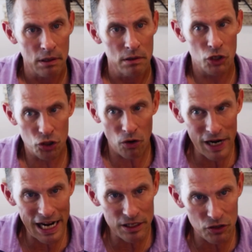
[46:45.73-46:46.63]
The short
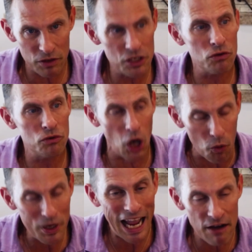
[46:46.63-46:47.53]
answer is you
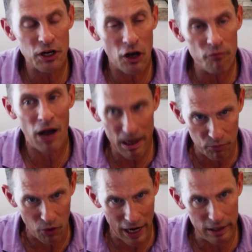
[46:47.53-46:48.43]
don't have enough
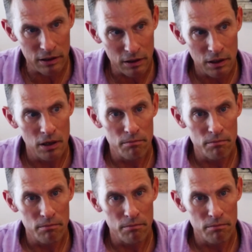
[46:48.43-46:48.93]
pipeline.